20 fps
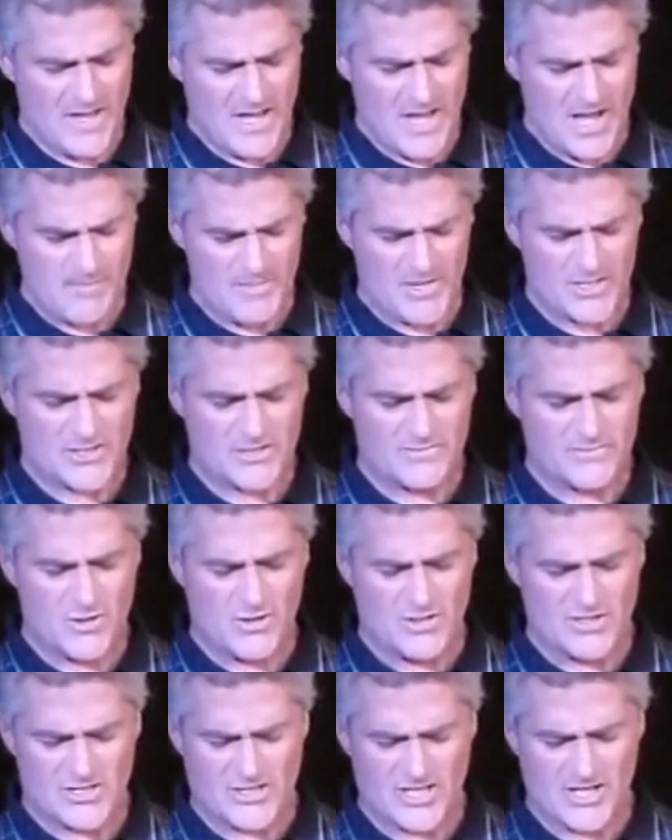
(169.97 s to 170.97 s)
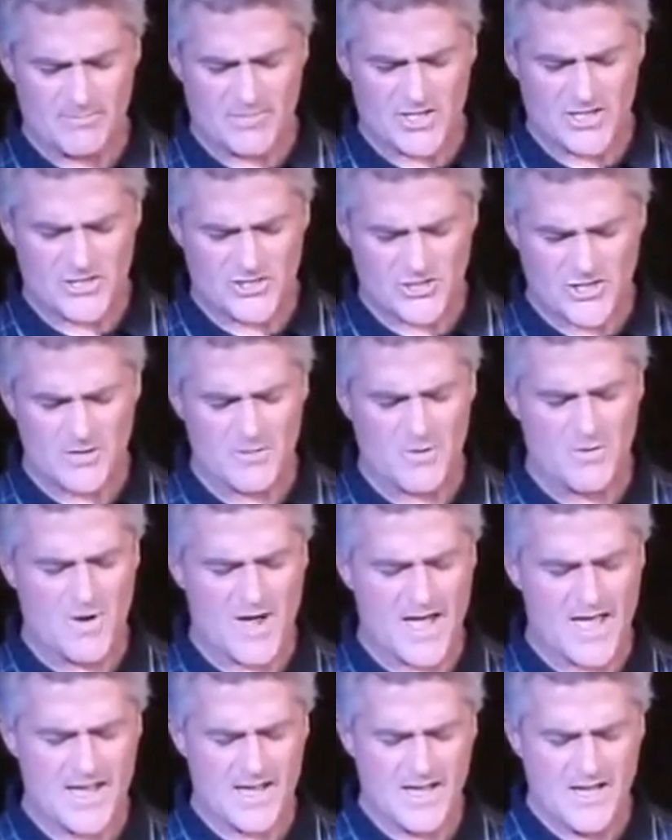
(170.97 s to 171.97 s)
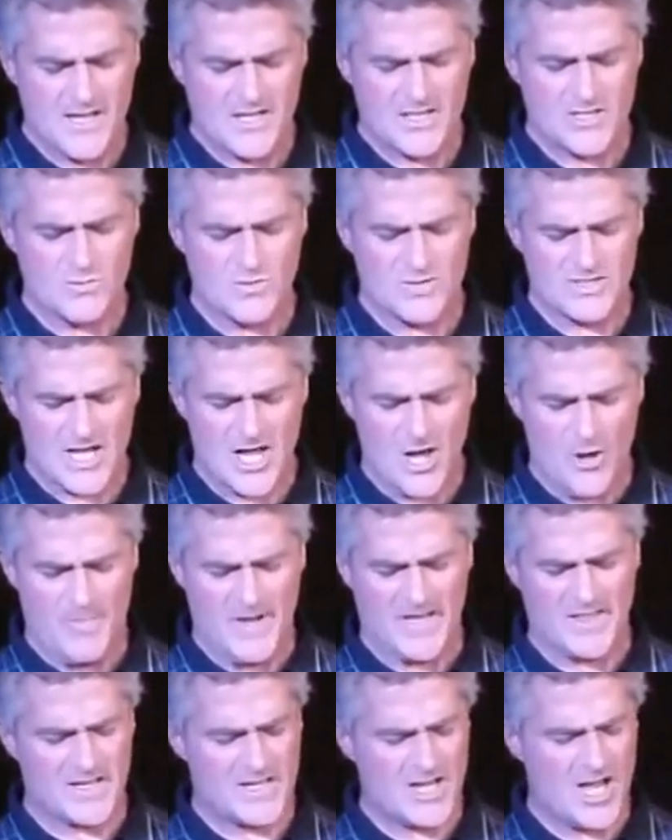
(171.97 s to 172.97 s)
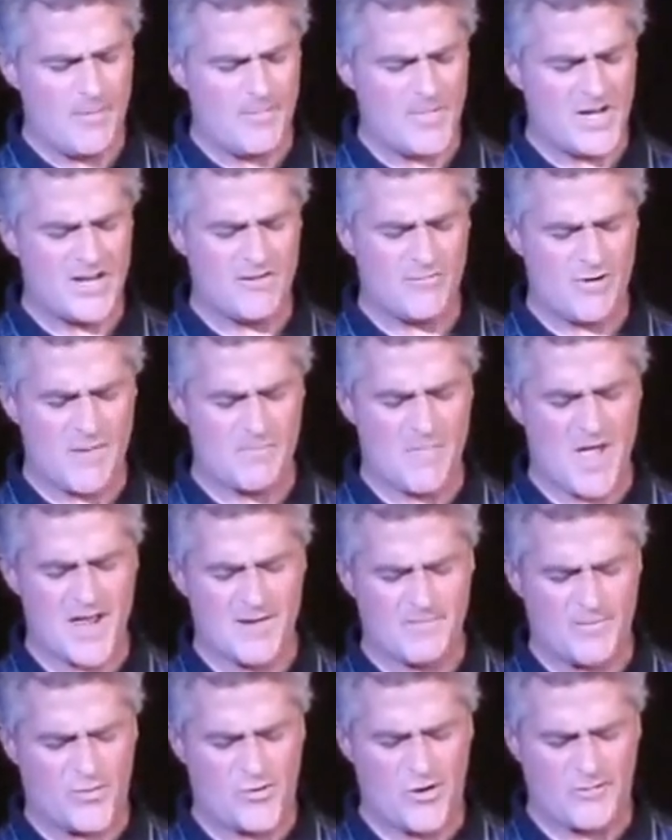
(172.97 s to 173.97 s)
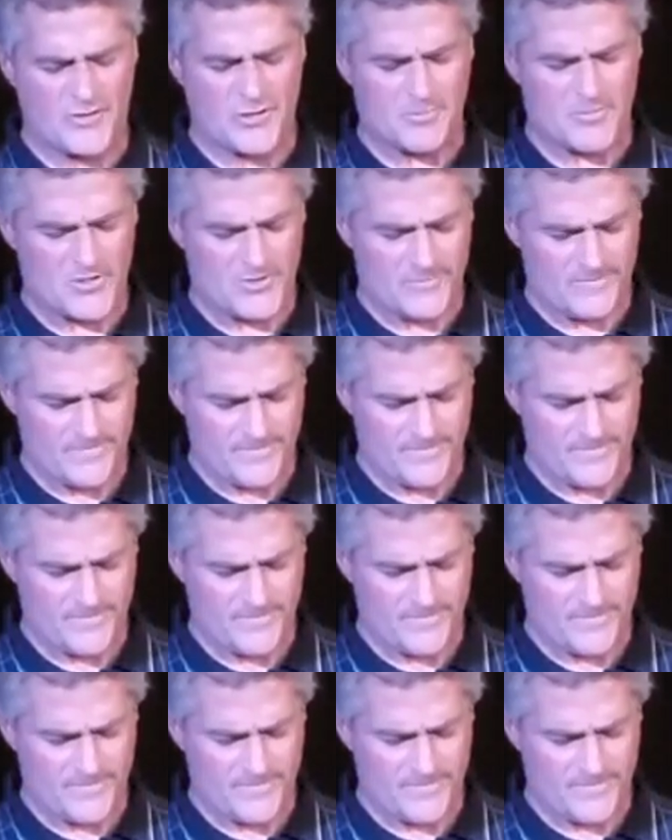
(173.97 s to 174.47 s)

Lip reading: I must have gone some considerable way towards helping the company remain profitable."